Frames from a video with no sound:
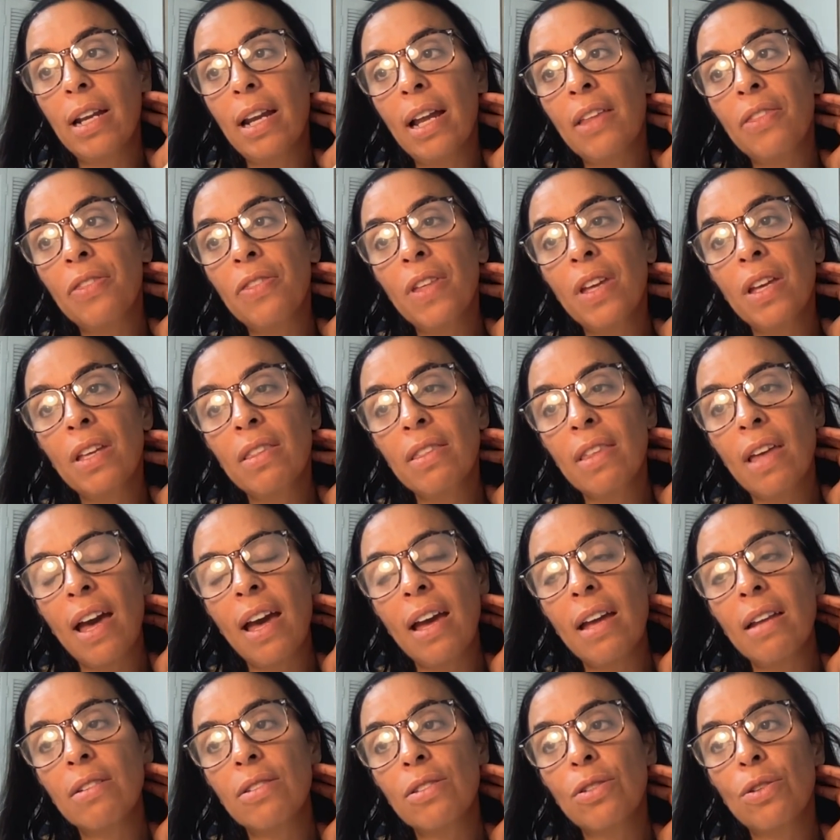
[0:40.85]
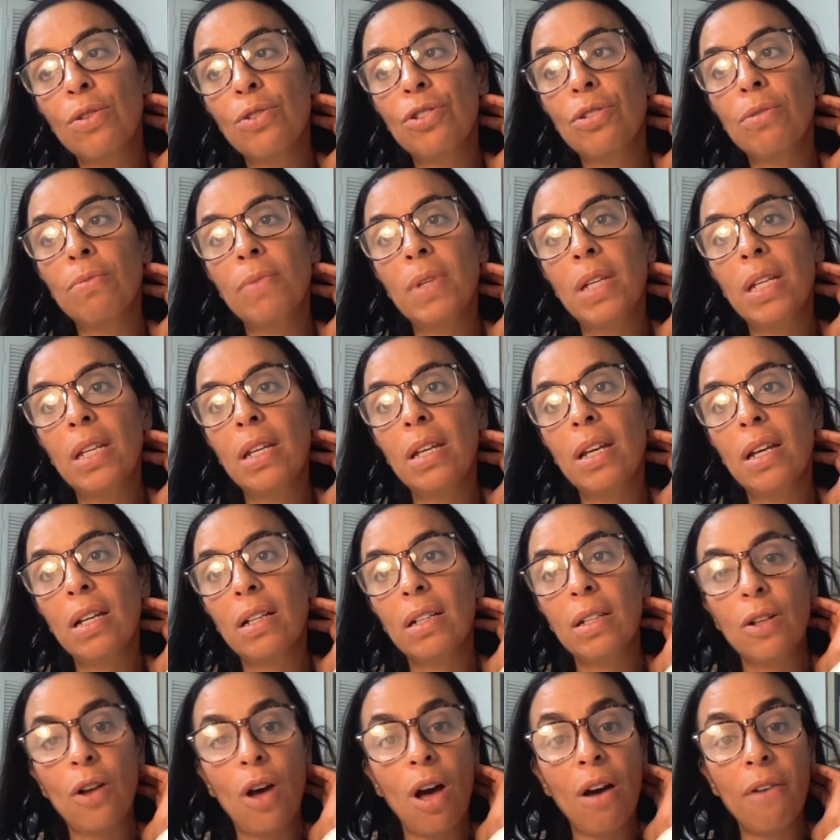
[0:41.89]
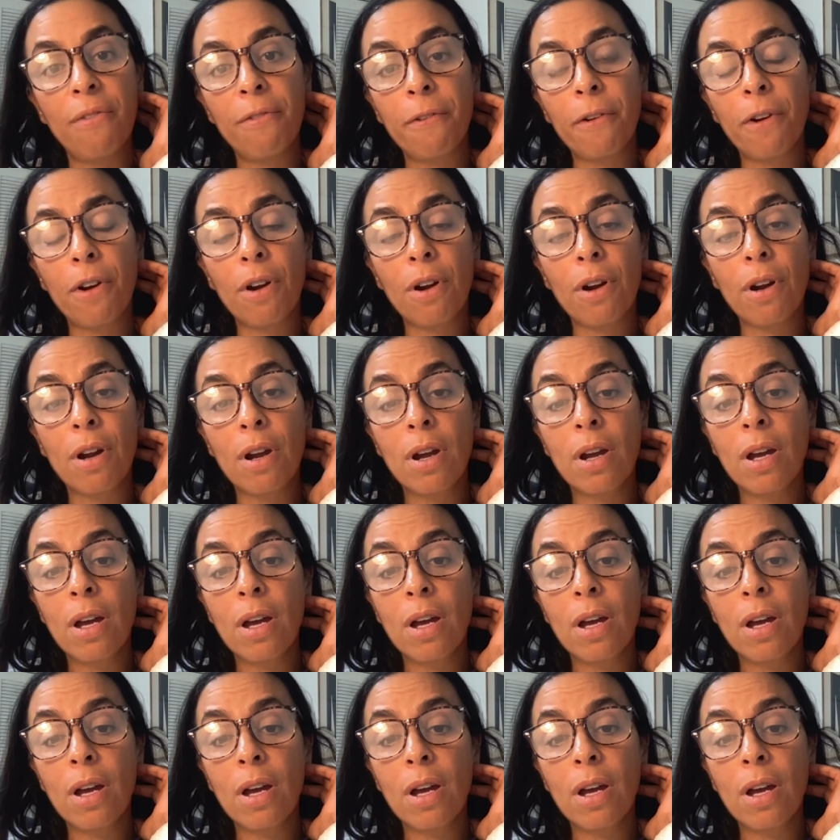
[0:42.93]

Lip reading: I think that social media can offer